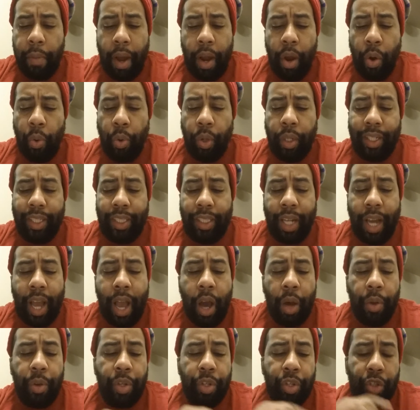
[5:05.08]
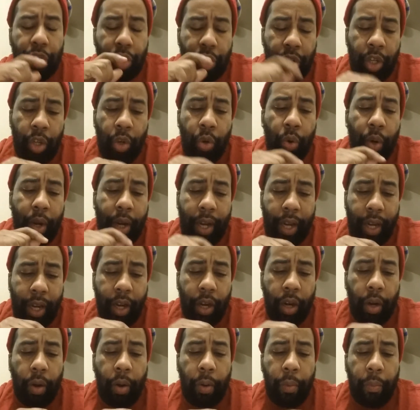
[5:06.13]
my only child, is still
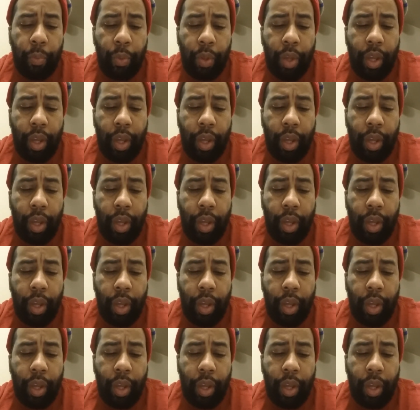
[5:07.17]
here,